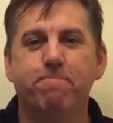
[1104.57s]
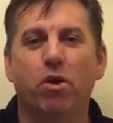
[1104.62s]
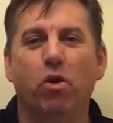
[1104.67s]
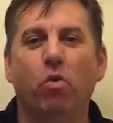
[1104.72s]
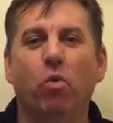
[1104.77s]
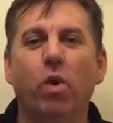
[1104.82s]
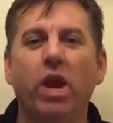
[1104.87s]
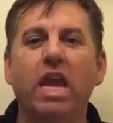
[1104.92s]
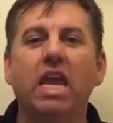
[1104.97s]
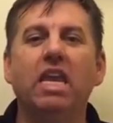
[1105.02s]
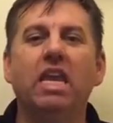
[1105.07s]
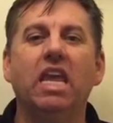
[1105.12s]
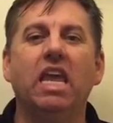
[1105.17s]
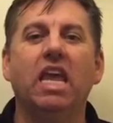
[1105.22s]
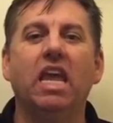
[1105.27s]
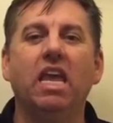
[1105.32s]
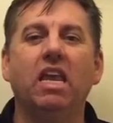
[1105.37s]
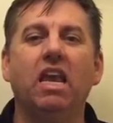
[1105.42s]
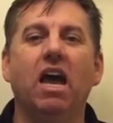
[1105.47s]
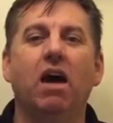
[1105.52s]
We
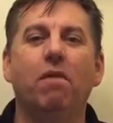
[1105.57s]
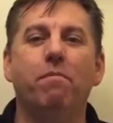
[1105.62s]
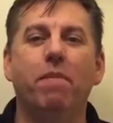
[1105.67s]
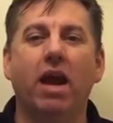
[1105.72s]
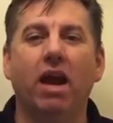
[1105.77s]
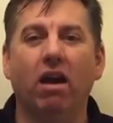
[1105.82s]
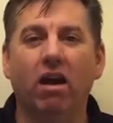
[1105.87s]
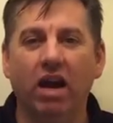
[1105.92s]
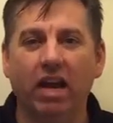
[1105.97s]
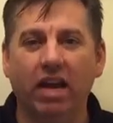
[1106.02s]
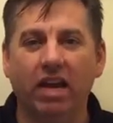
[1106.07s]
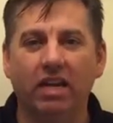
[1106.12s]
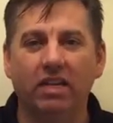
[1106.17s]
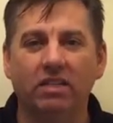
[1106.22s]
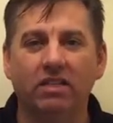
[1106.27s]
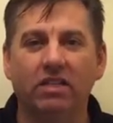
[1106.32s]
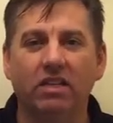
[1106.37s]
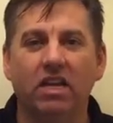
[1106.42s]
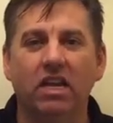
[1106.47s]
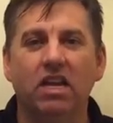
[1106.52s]
need
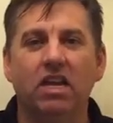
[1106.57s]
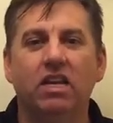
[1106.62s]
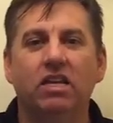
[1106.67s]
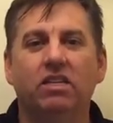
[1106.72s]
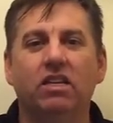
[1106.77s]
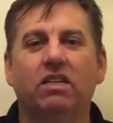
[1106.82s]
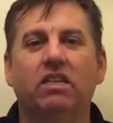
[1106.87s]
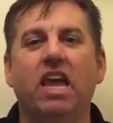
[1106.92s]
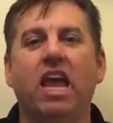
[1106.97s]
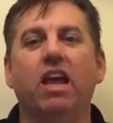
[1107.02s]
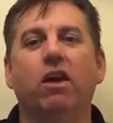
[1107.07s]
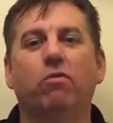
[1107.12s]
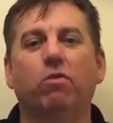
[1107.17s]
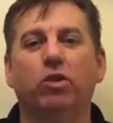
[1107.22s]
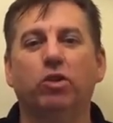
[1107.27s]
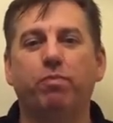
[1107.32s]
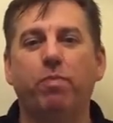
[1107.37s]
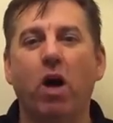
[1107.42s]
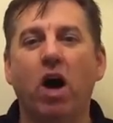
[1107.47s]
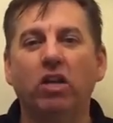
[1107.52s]
Americans to take
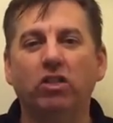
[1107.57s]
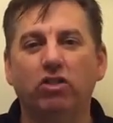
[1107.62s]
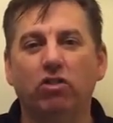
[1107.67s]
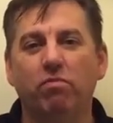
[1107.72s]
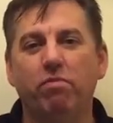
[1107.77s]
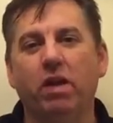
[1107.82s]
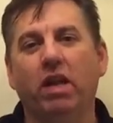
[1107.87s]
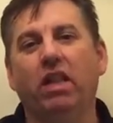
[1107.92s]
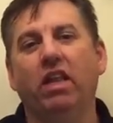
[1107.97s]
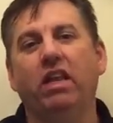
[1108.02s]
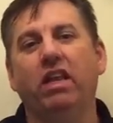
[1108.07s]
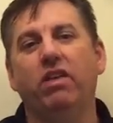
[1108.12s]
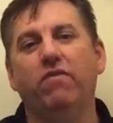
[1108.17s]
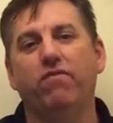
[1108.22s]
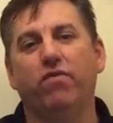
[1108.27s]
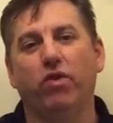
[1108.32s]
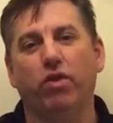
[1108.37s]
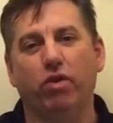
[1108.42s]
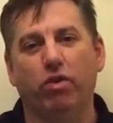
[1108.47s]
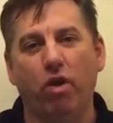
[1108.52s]
responsibility
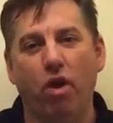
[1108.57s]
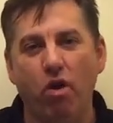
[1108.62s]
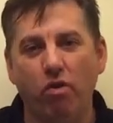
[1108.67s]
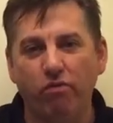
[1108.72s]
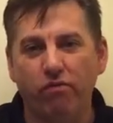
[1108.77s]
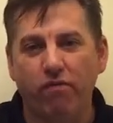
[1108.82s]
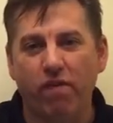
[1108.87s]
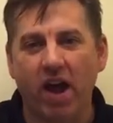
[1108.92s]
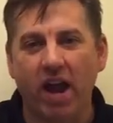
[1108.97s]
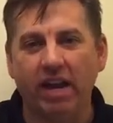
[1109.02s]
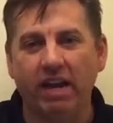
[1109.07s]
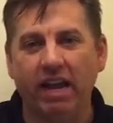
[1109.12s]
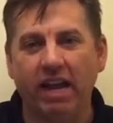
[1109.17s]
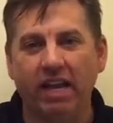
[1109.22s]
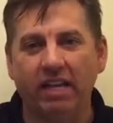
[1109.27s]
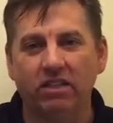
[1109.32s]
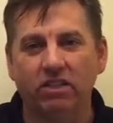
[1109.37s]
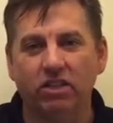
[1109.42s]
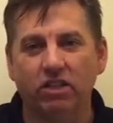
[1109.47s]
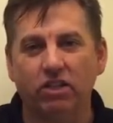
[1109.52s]
for their own
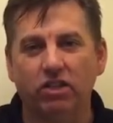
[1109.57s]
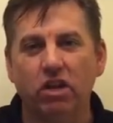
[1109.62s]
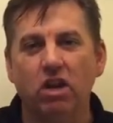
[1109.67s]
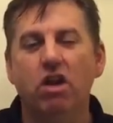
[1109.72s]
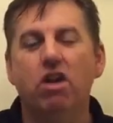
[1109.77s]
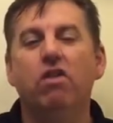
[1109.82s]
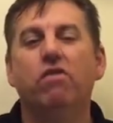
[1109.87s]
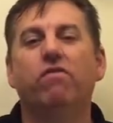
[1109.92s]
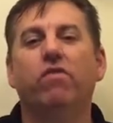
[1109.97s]
finances,